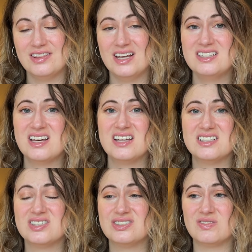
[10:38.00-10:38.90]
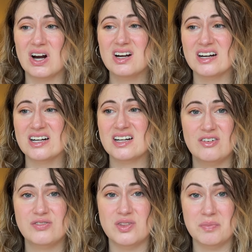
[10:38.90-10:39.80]
That's kind of smart
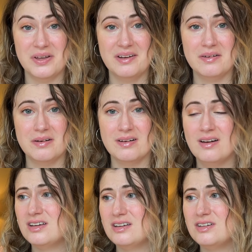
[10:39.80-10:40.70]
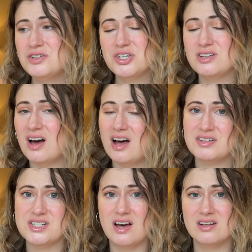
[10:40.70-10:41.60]
for the planner. You should not have
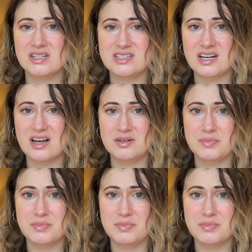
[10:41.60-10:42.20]
to tolerate that kind of